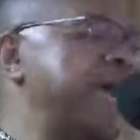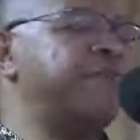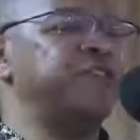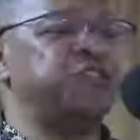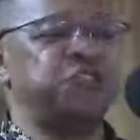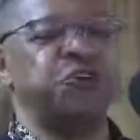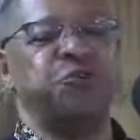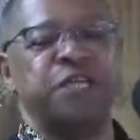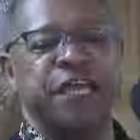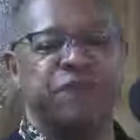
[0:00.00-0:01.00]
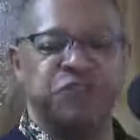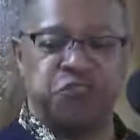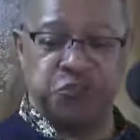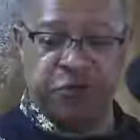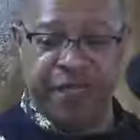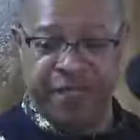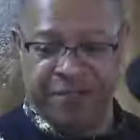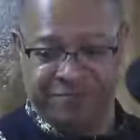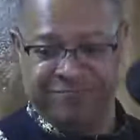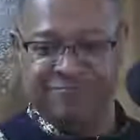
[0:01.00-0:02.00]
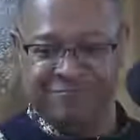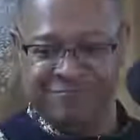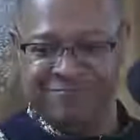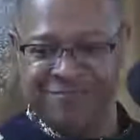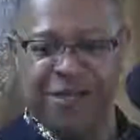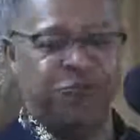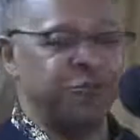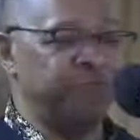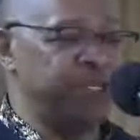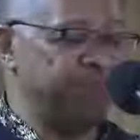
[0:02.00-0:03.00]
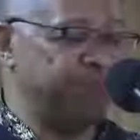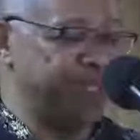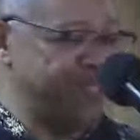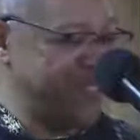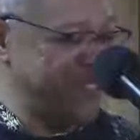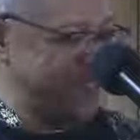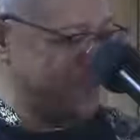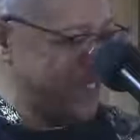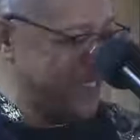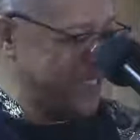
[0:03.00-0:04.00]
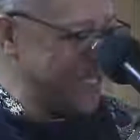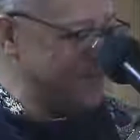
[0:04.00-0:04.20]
average Joe and average Joanna. I want to be politically correct.